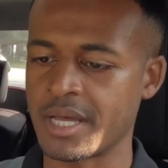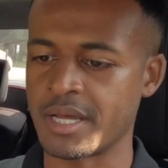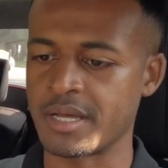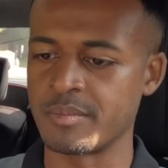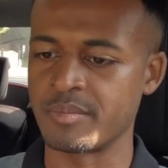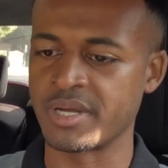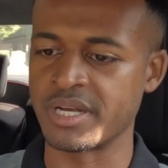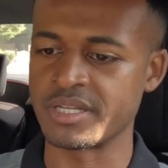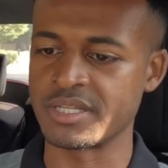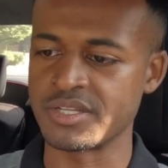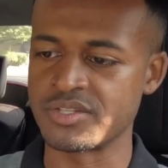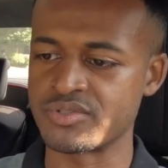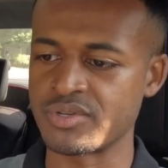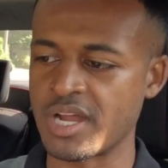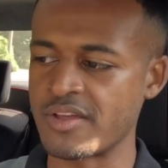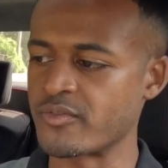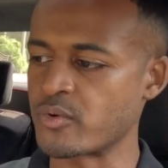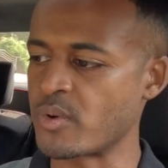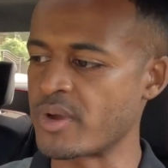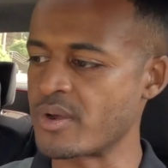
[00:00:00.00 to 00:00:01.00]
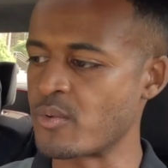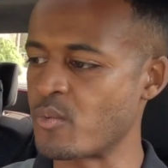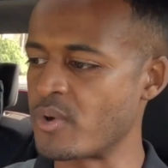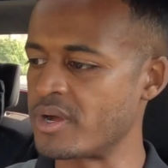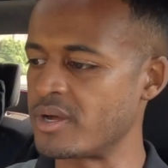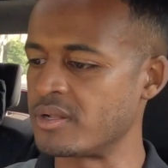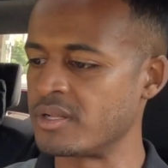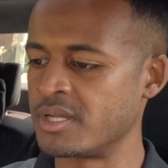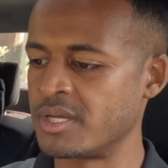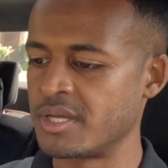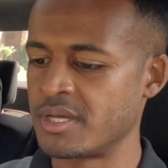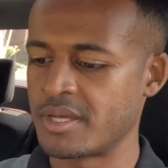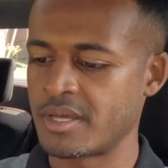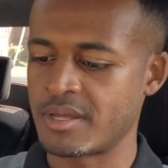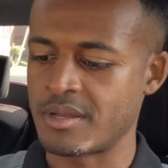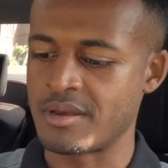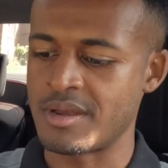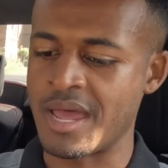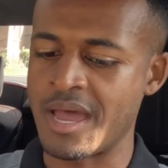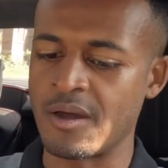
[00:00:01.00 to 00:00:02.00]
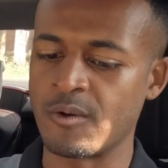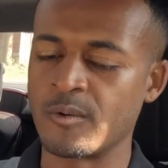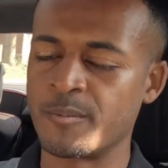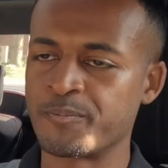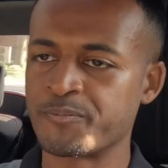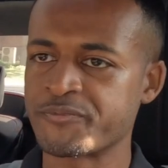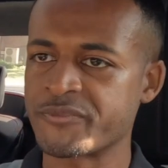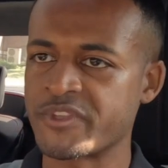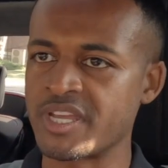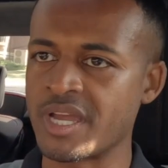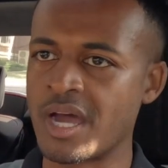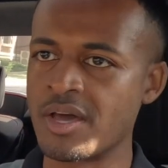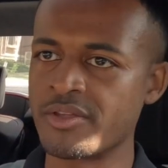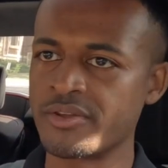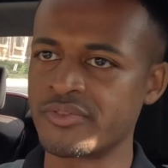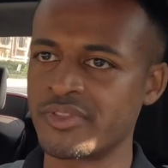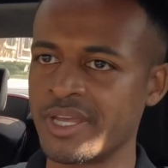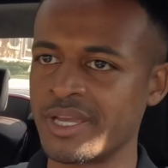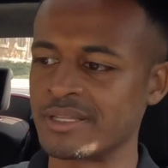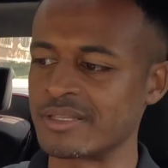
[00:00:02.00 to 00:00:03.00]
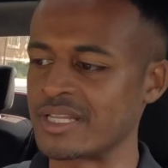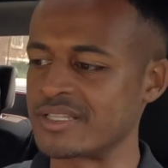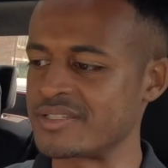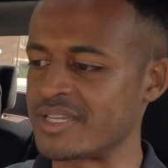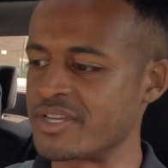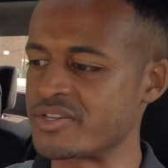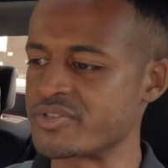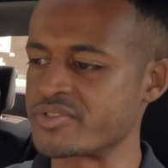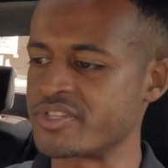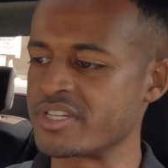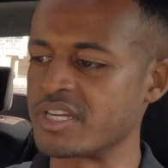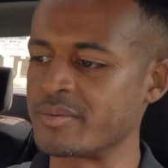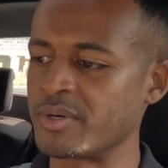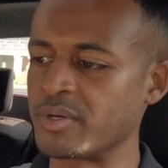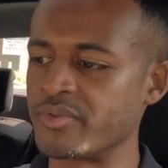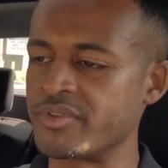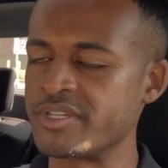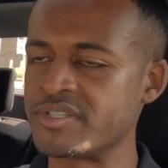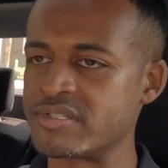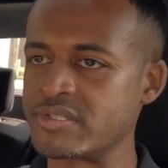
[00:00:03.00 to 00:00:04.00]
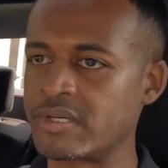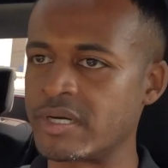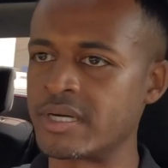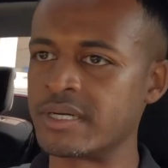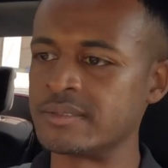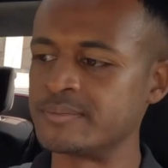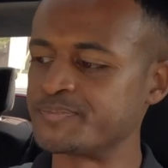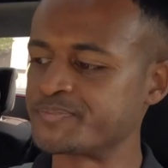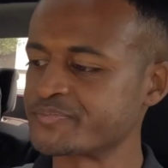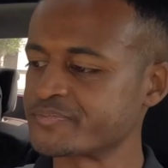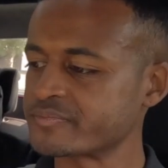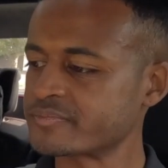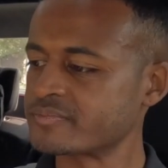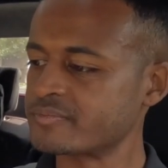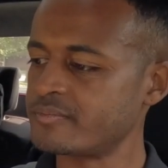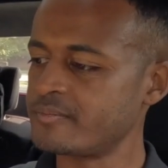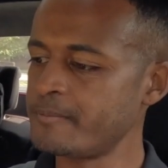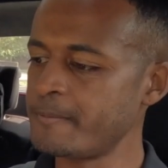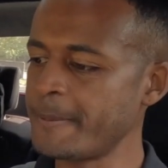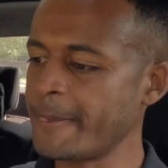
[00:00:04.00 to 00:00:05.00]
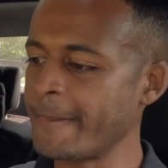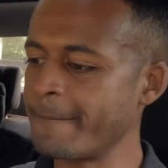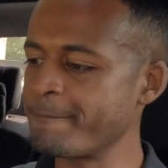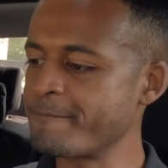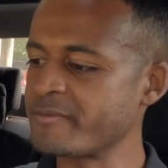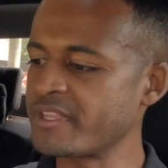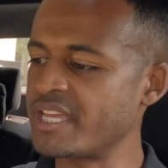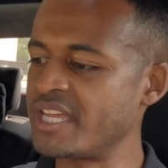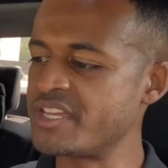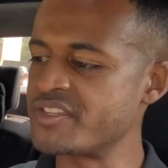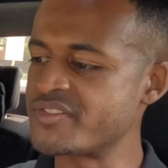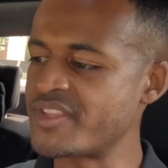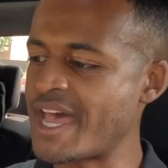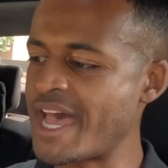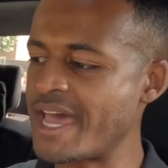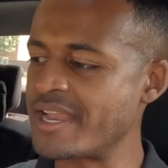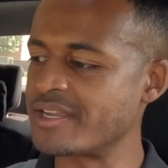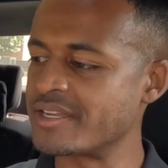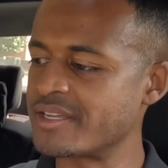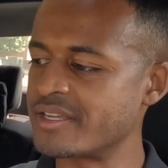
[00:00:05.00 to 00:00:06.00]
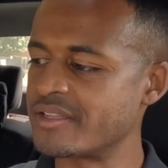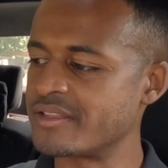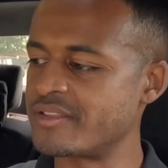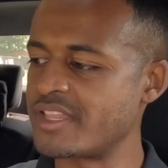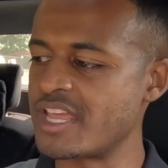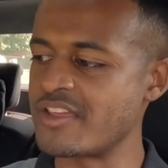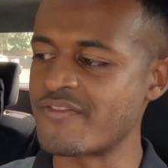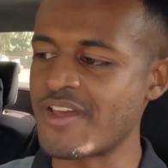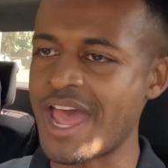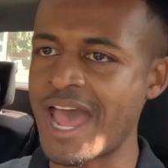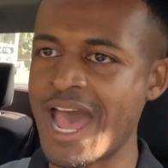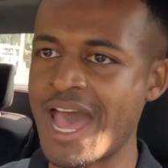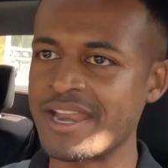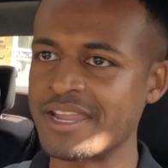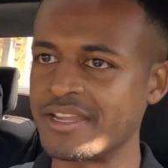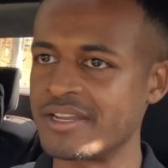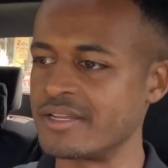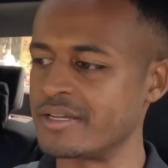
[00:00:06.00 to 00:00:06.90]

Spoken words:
but it does drive quite well. Now, the other thing that's interesting about this car is that they've added